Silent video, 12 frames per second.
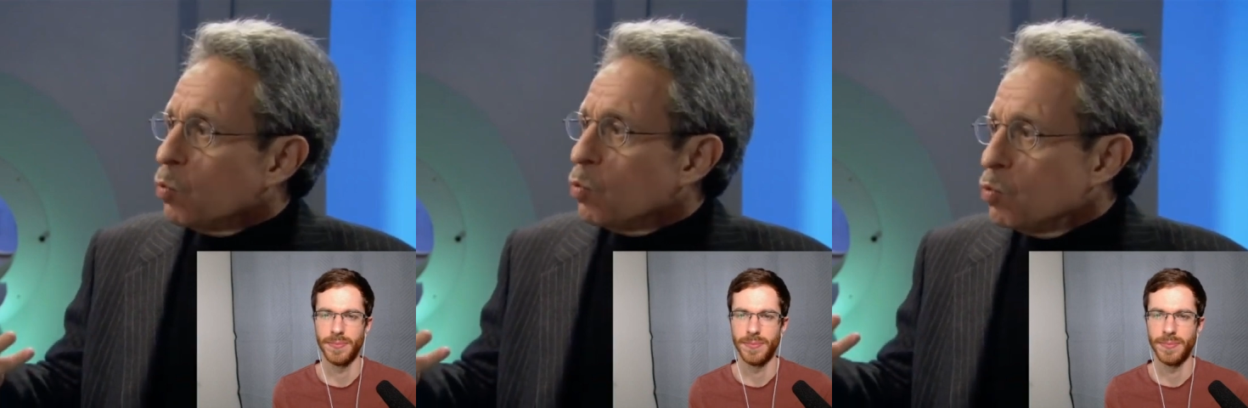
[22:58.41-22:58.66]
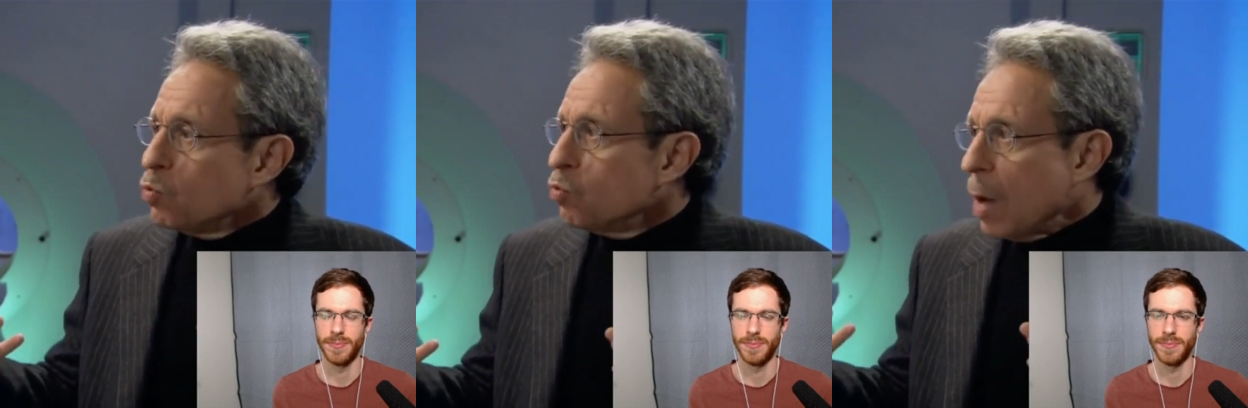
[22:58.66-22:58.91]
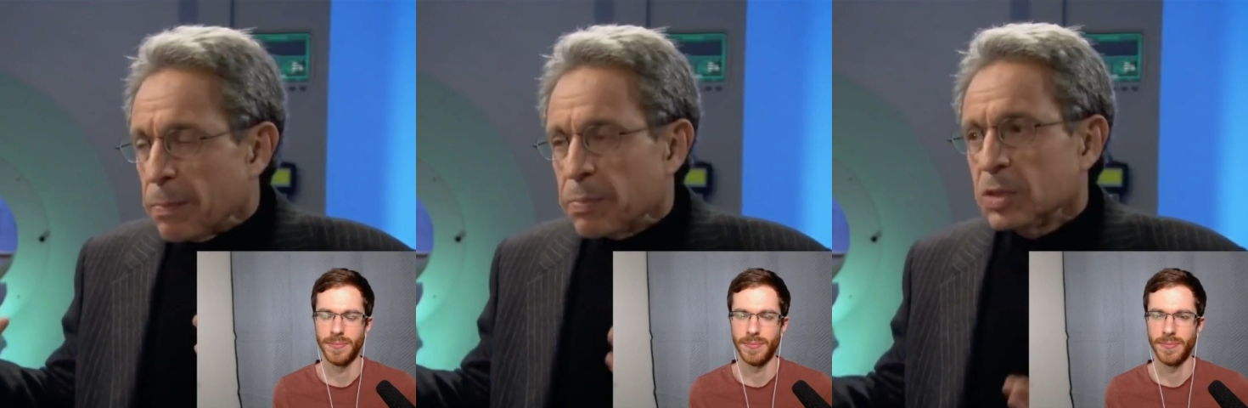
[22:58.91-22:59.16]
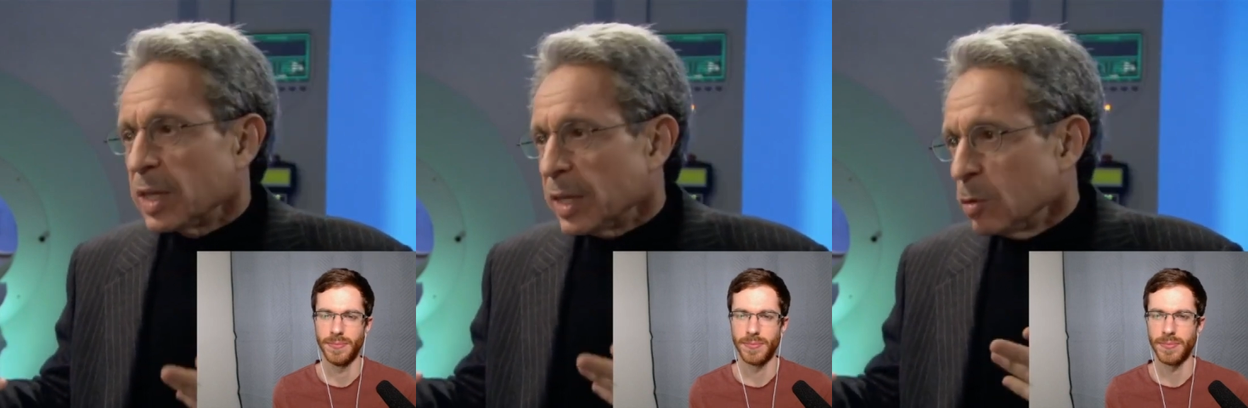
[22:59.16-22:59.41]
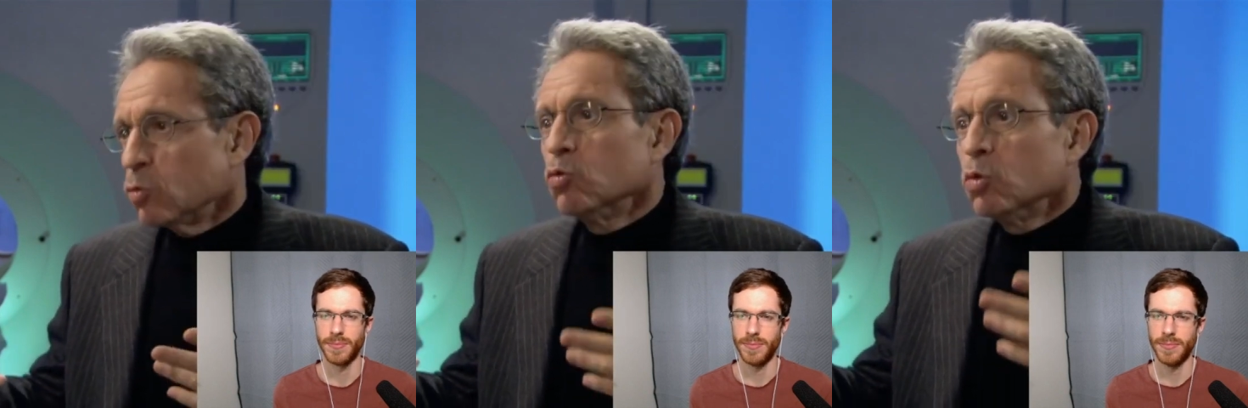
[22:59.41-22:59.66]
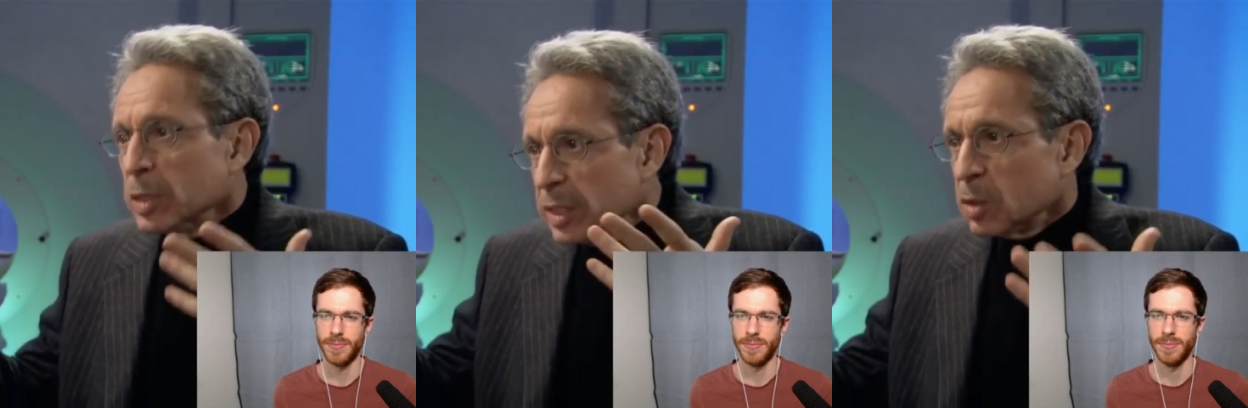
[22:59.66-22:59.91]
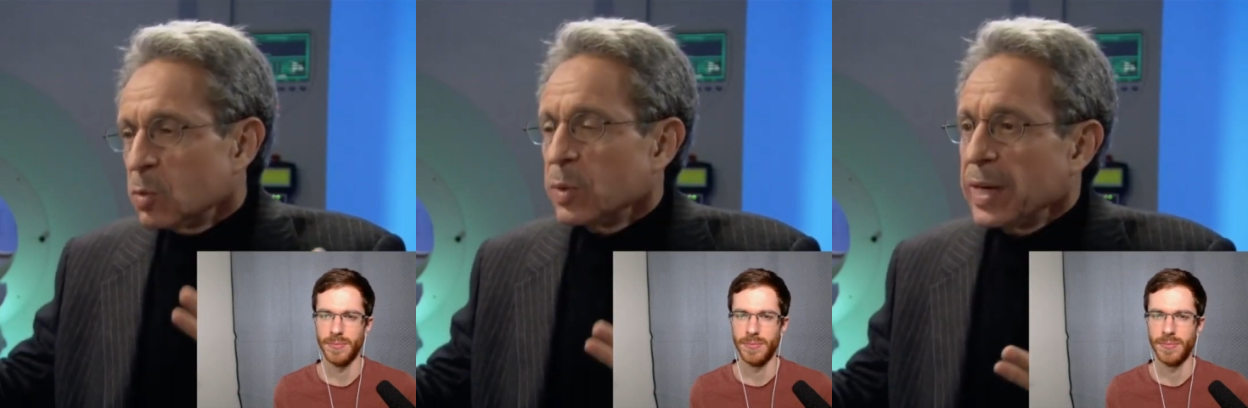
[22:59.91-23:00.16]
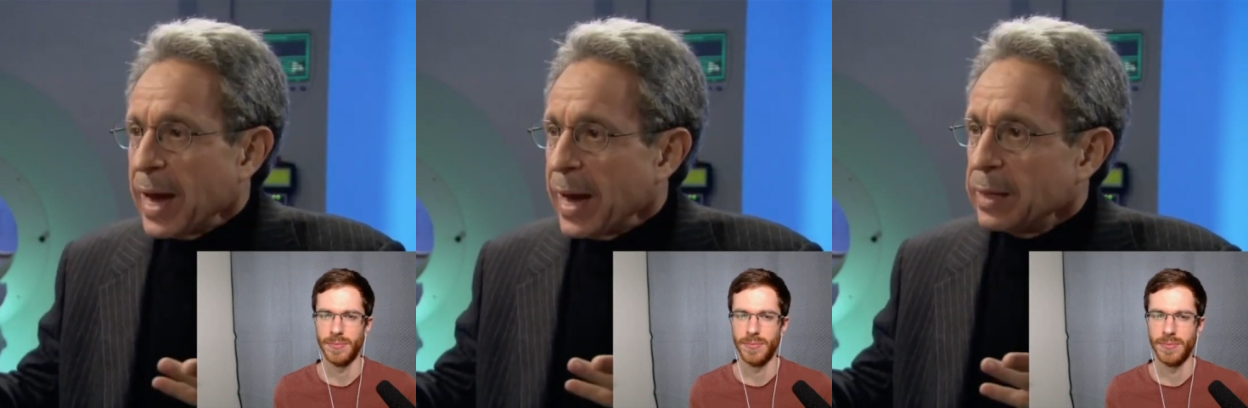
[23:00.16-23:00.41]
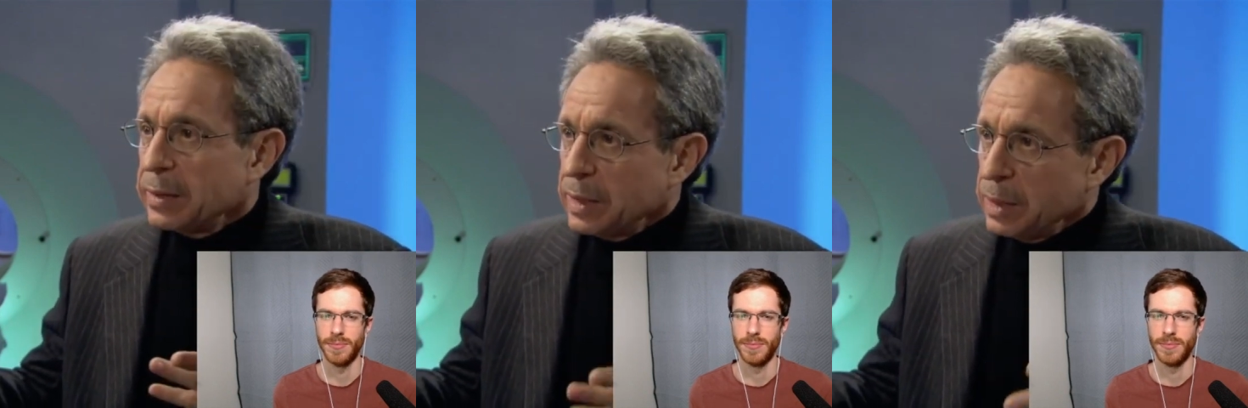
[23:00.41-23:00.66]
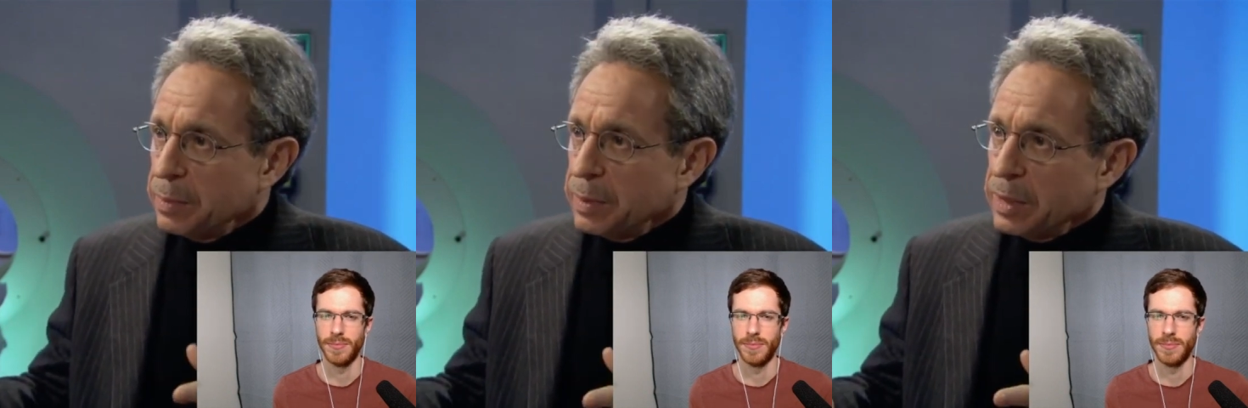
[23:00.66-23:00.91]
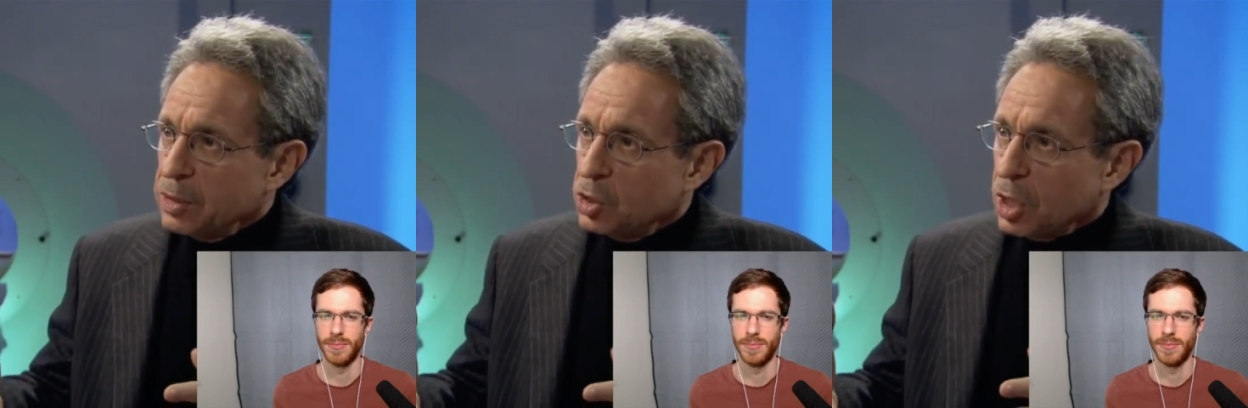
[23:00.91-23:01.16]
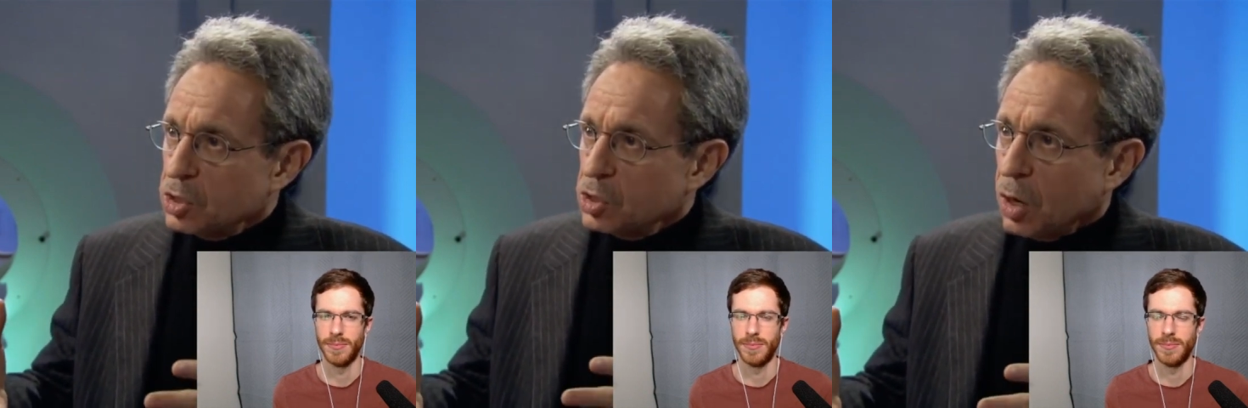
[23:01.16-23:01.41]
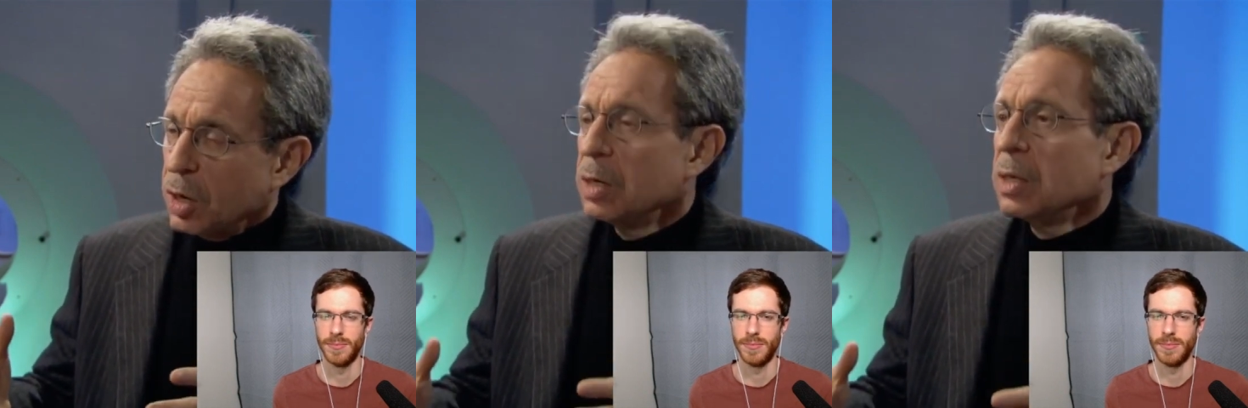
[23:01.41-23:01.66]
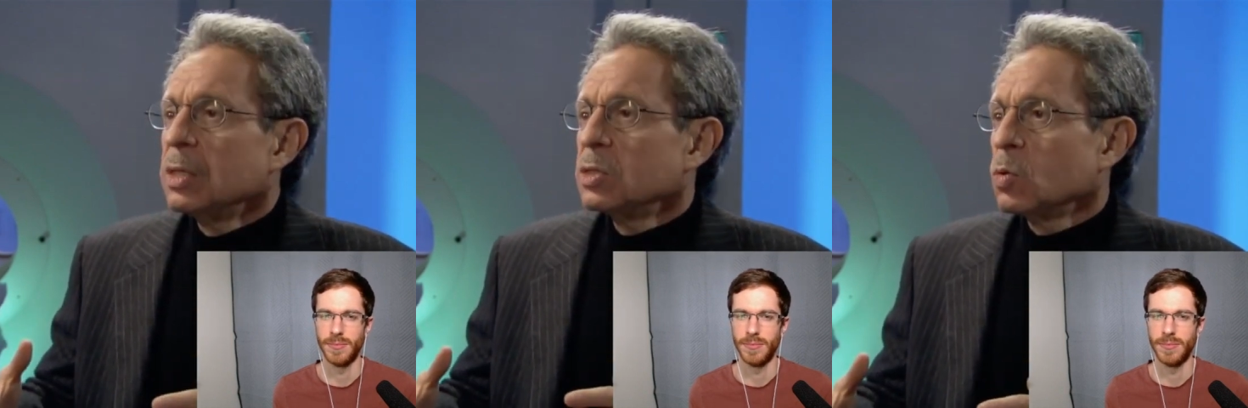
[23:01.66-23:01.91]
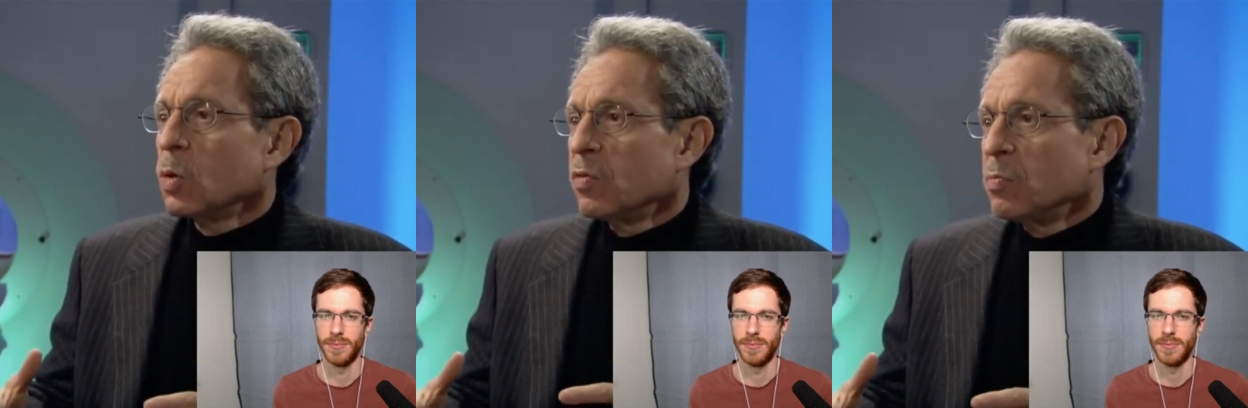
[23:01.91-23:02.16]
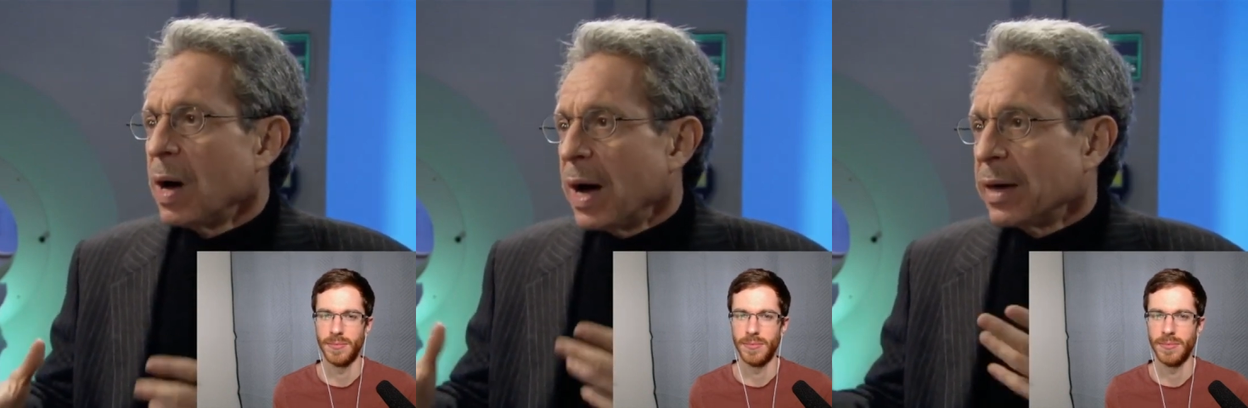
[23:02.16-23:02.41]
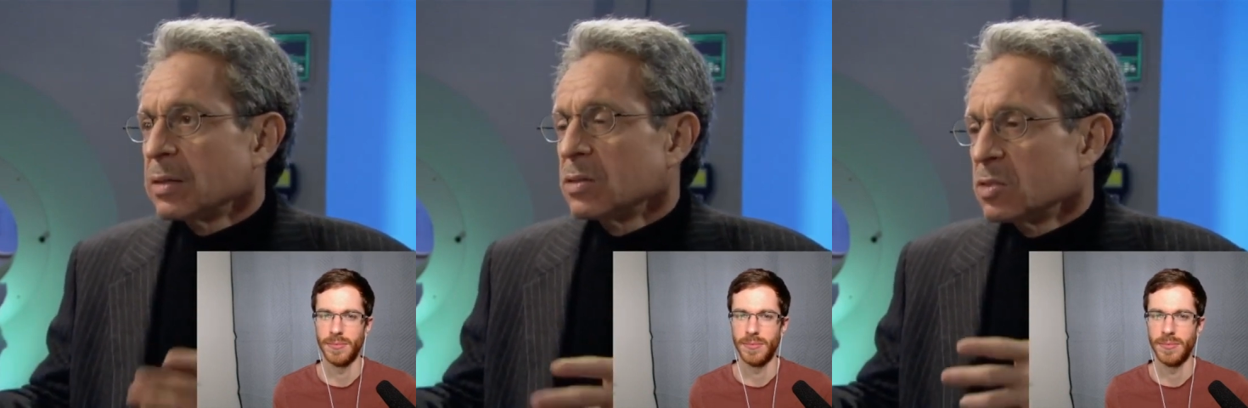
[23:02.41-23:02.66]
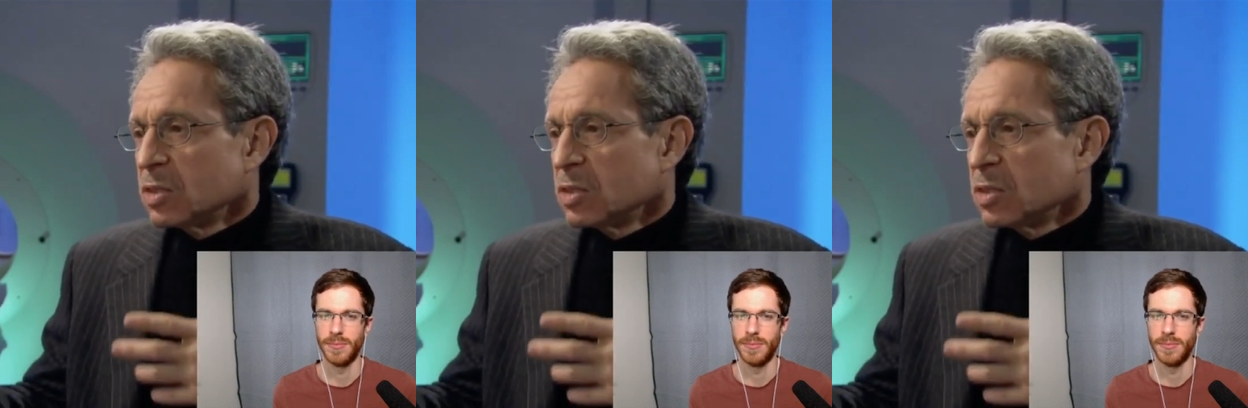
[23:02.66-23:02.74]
Speaker 1: representing real reality, but are just our sort of models of